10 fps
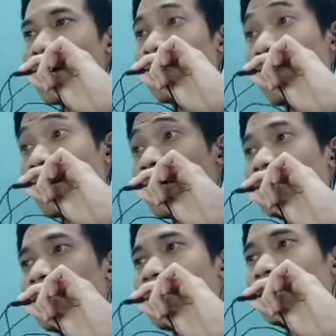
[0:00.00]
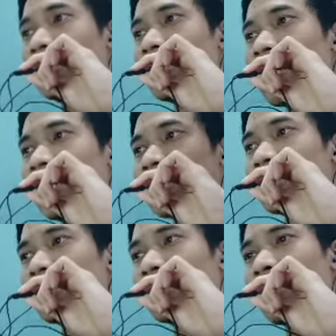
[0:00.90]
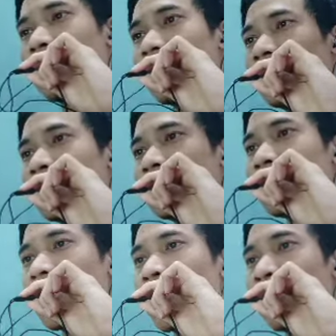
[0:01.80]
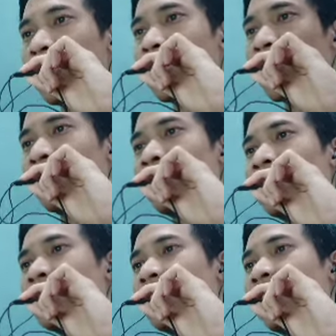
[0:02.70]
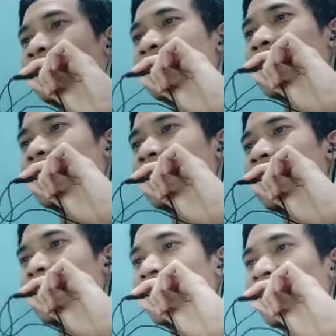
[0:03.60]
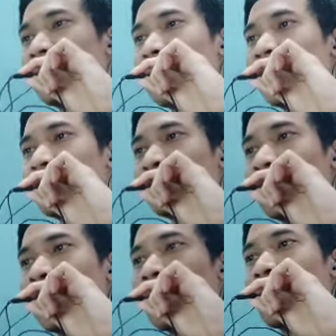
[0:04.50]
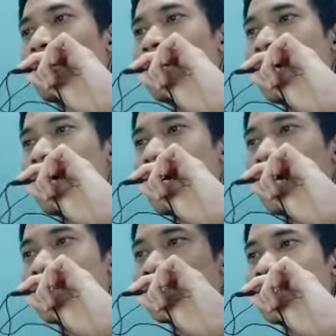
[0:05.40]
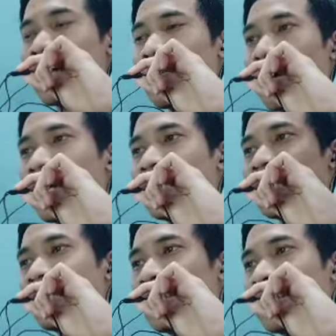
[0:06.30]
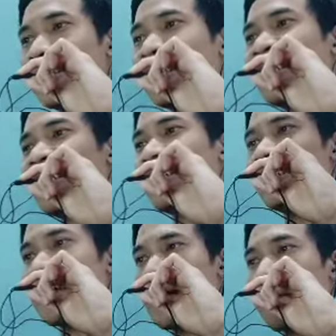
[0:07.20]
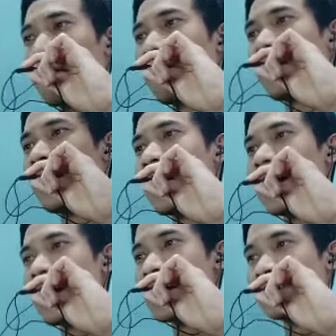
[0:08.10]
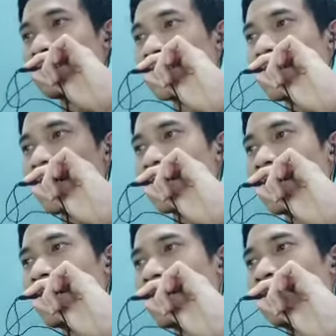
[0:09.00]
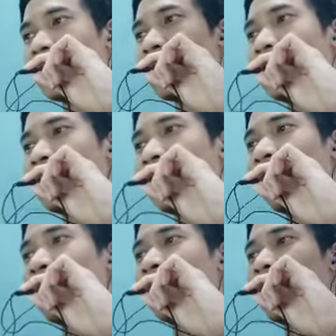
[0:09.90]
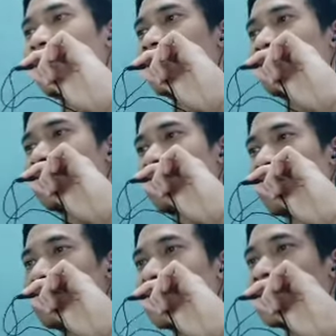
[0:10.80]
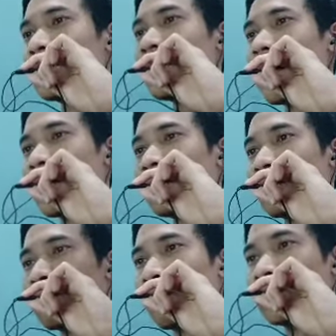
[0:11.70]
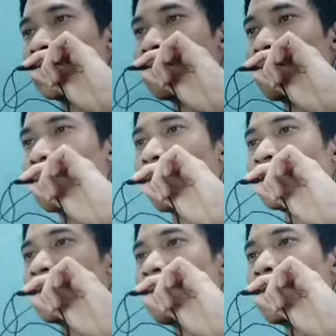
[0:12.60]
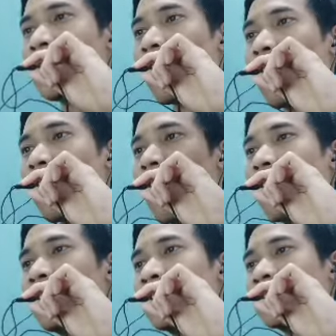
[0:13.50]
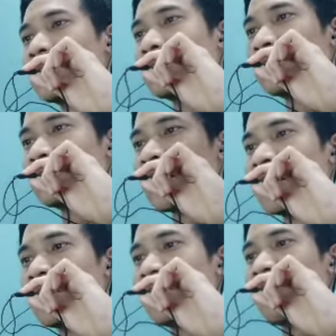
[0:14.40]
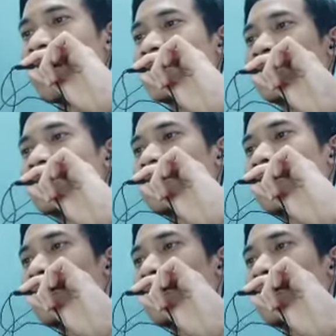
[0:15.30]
Advanced examination and research laboratory often concern electron microscope, SEM and TEM, X-ray and electron diffractometer, and possibly other scanning device.